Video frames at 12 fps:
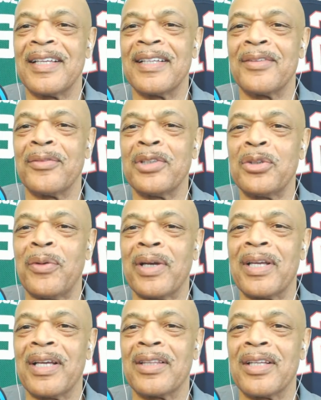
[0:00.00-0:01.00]
what do I
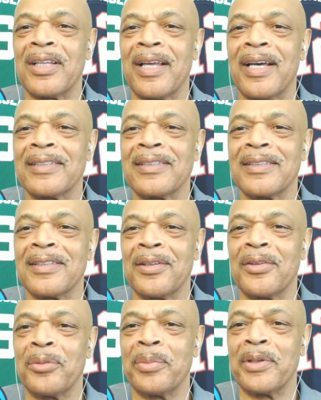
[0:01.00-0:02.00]
got that lasts a
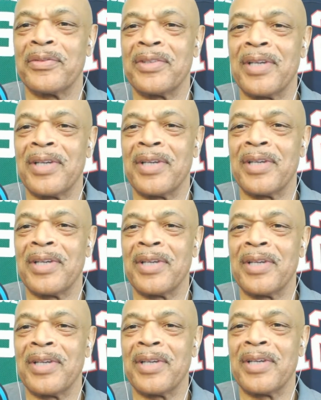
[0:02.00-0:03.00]
little bit of time
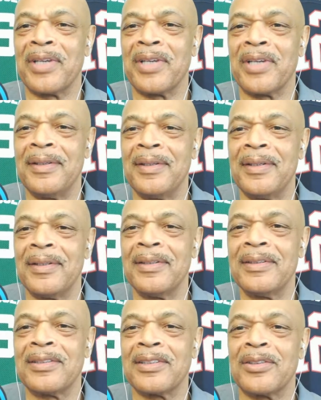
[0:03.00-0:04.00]
here?
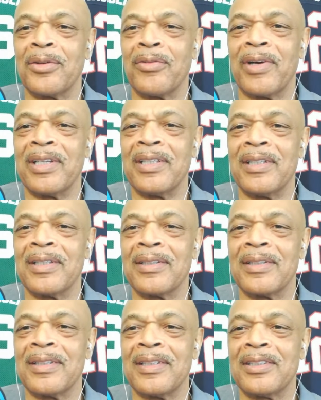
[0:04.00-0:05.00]
Let's just go right here.
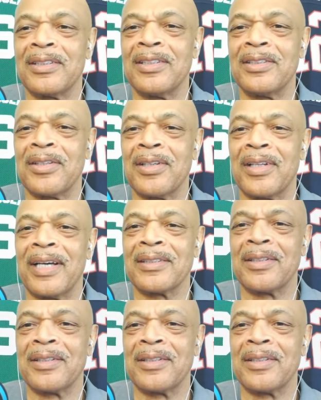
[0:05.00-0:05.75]
This could last